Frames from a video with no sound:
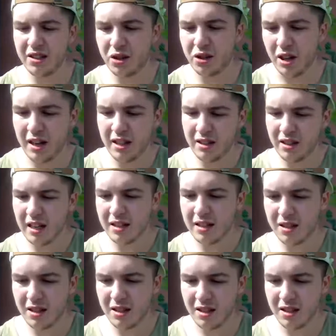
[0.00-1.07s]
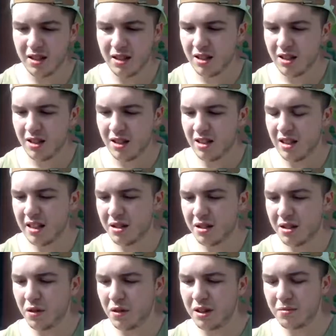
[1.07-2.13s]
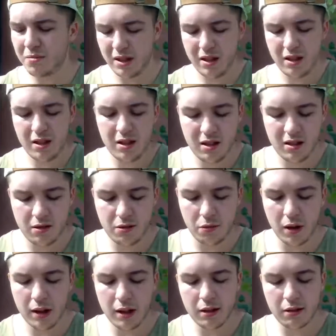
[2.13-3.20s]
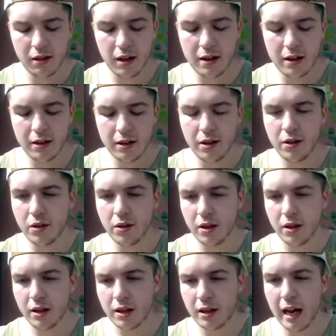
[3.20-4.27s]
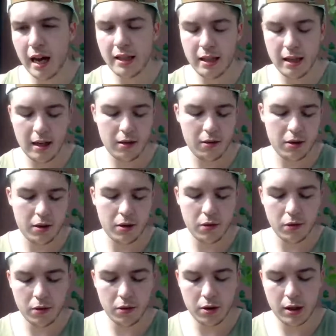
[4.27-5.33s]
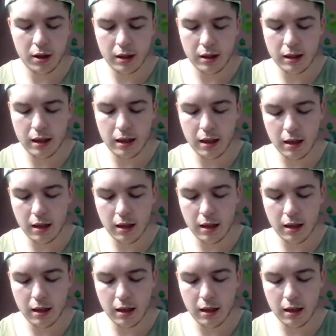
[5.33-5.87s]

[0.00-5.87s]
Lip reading: try to last one, but running around in New York that day it was cool because